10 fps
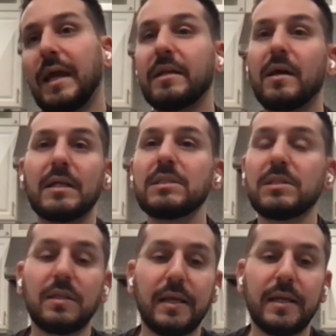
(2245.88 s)
and
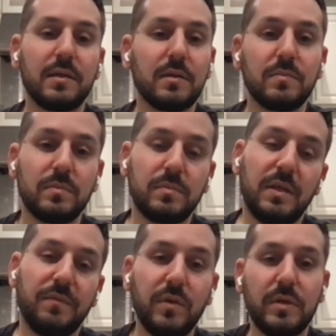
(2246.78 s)
honestly, like
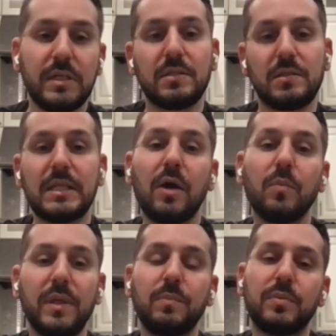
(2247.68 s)
if you can
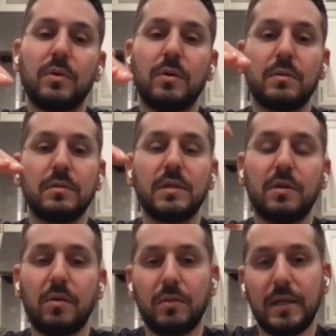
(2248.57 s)
sell people,
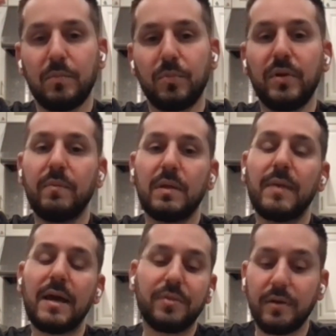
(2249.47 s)
you know, like a
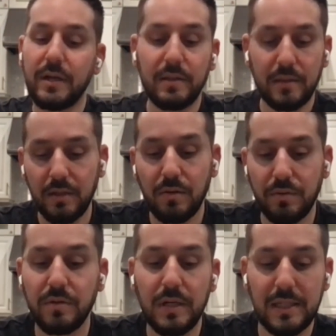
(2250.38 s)
premium mouth guard, and you
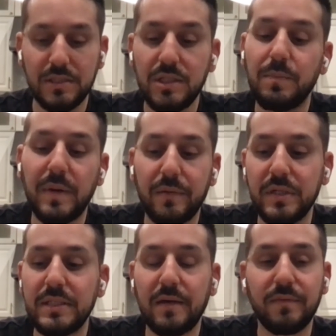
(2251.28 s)
know they're not cheap. I
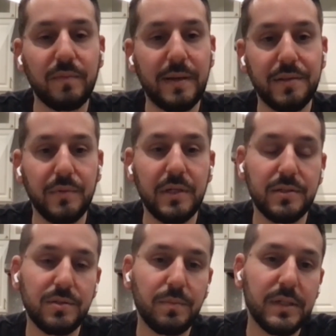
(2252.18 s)
retail for about three
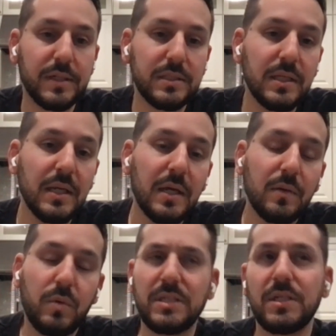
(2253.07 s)
hundred bucks,
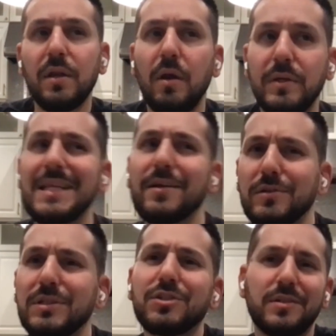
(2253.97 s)
which you know in
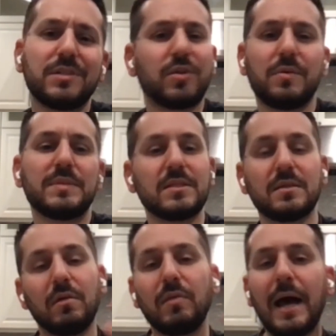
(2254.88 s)
dental insurance terms
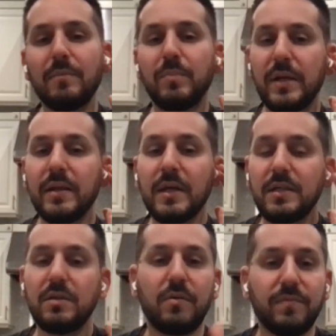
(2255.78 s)
isn't a lot, but
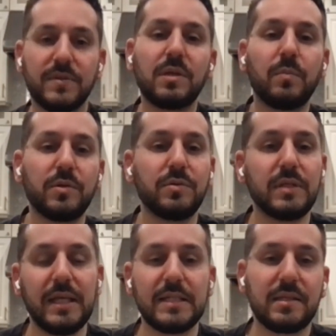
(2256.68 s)
you know for someone who
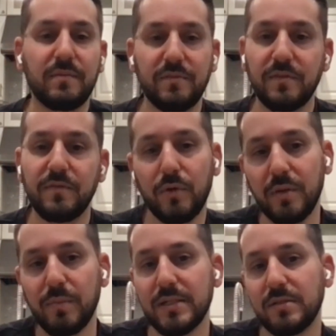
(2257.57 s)
could get something for
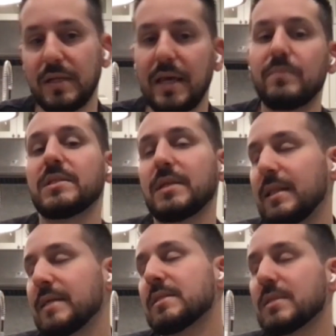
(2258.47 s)
forty bucks on
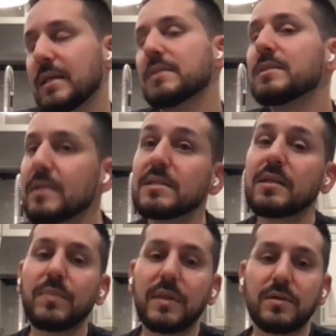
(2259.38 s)
Amazon, that's that's
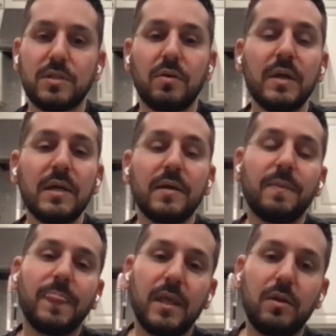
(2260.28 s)
that's up there. So
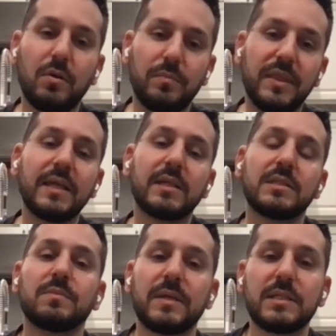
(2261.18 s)
you know, I'm
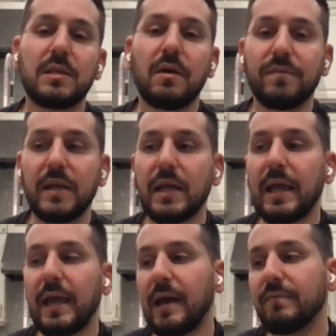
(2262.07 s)
thinking to myself like
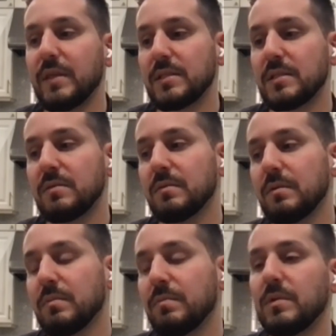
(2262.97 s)
I have this
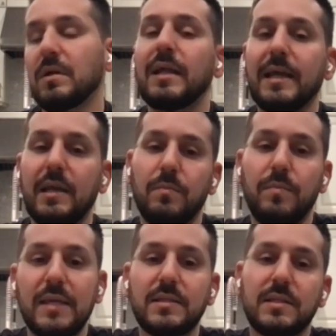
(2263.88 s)
client
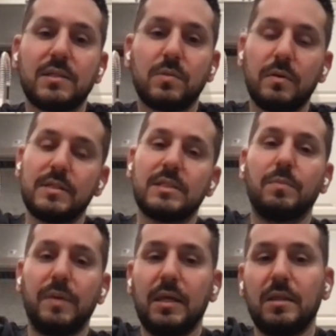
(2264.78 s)
base that's willing
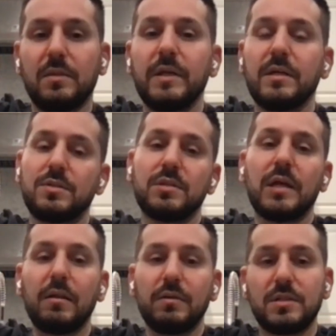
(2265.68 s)
to pay
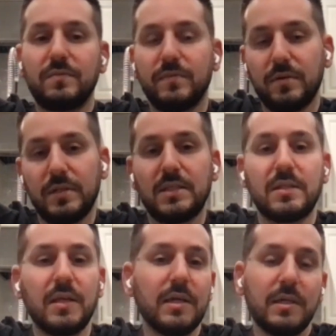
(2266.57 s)
$300 for
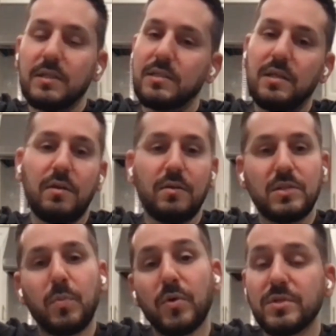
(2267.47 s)
this you know
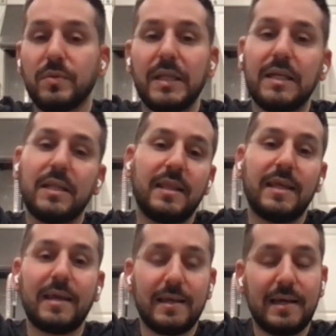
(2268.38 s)
sports related
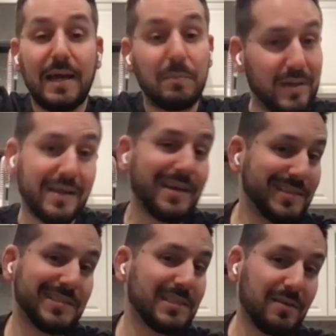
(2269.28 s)
thing i bet i
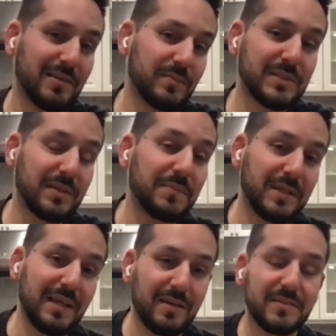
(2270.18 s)
could sell them
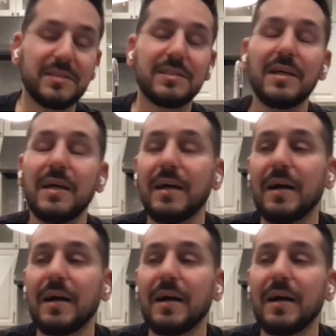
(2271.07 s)
something else